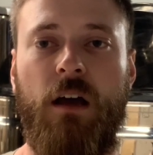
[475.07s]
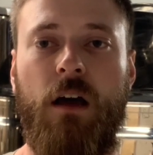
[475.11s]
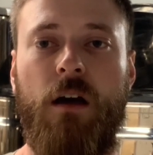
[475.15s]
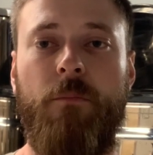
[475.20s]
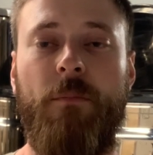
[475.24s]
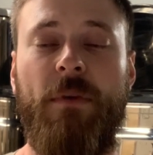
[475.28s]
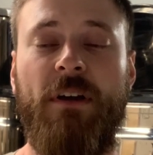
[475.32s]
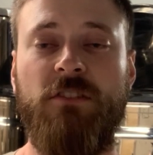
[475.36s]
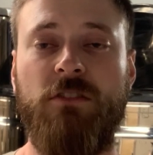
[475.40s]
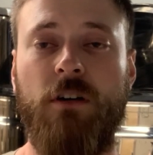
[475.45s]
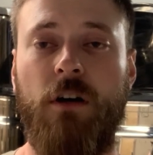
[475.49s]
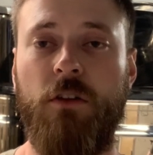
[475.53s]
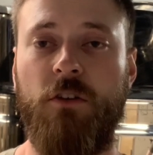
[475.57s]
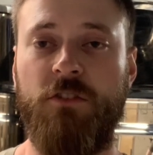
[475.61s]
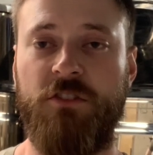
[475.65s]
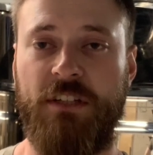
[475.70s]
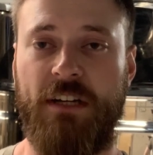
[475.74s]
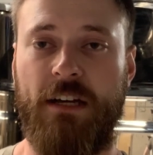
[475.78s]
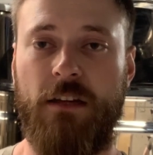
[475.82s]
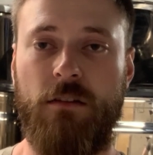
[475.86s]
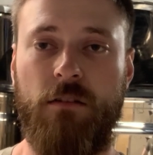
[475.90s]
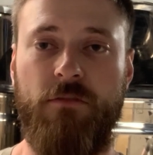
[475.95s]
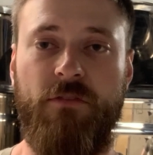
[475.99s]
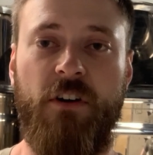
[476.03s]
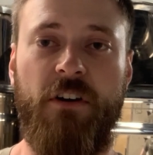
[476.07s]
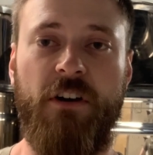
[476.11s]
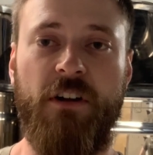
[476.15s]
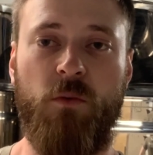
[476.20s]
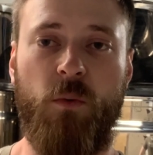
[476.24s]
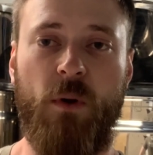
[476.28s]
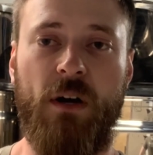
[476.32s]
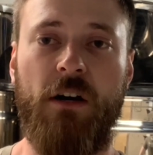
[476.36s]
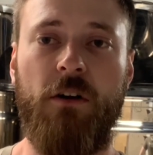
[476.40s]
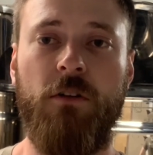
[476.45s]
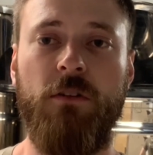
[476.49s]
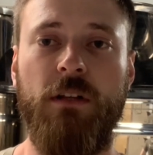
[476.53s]
Mix all those together very
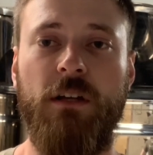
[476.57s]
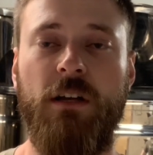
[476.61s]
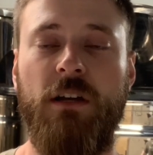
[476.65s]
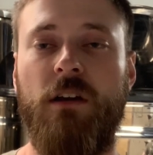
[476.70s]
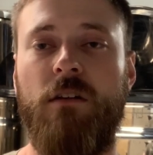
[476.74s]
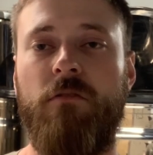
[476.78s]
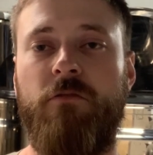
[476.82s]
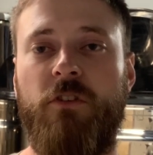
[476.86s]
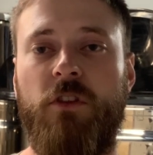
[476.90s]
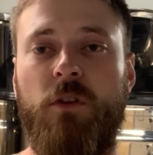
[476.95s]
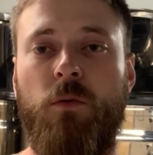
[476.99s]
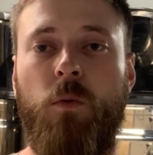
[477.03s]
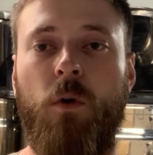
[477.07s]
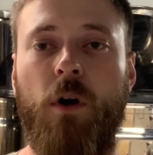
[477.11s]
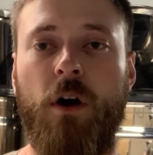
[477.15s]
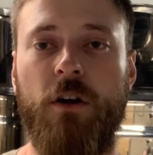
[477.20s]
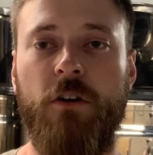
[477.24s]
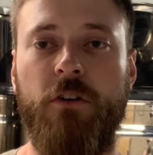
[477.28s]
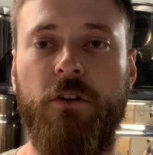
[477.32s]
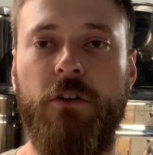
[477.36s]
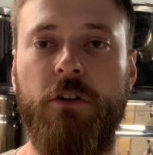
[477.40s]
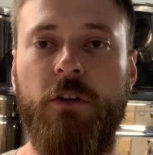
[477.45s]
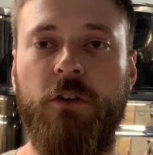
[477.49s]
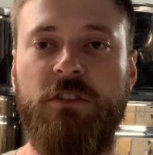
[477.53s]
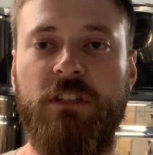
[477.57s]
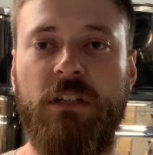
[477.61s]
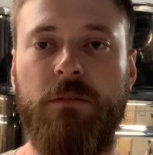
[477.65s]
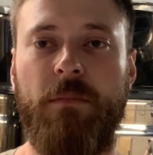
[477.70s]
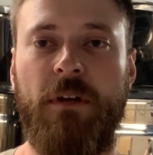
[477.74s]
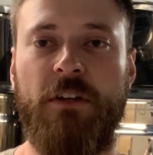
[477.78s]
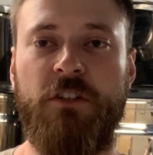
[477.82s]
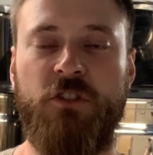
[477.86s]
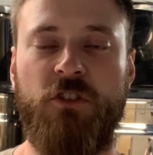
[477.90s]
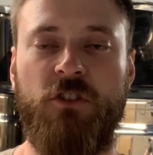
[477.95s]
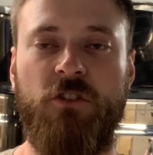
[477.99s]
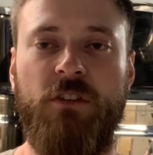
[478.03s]
well. For the water you're using,
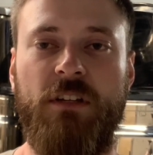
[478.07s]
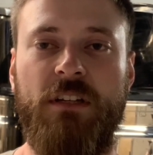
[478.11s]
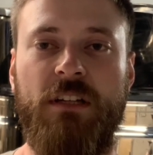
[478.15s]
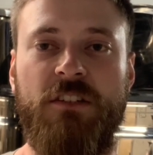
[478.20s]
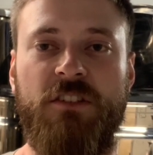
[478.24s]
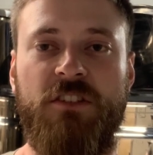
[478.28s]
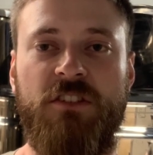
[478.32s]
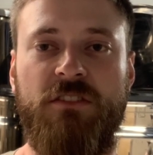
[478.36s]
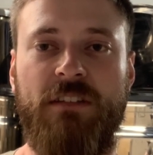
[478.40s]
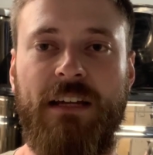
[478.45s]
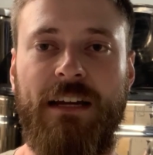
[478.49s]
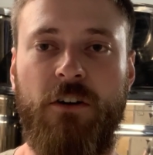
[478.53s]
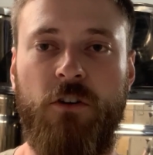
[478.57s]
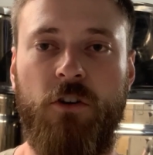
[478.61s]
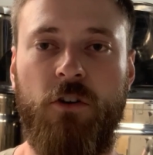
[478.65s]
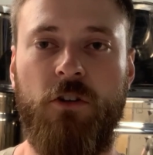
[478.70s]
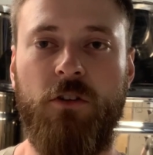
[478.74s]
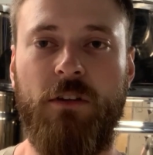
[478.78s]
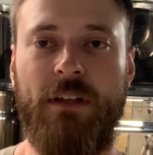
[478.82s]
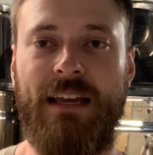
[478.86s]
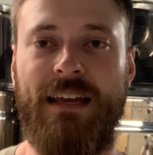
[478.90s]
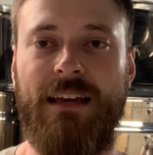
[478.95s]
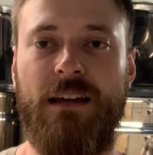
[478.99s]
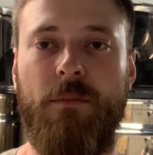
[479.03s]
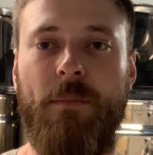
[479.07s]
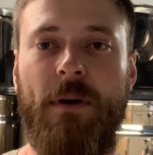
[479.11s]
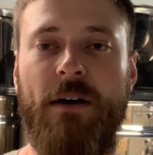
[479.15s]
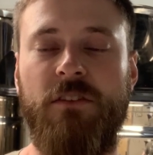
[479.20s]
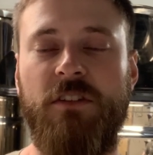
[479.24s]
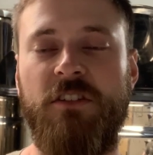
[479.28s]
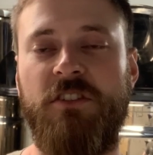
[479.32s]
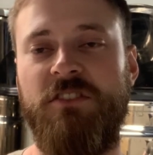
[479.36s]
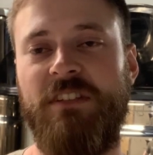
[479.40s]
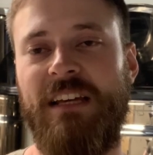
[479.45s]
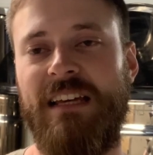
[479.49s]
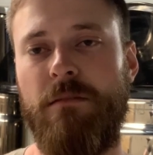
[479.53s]
make sure it is sterile and about the
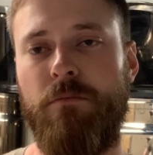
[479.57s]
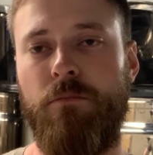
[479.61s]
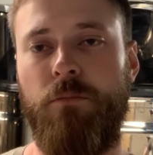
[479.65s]
same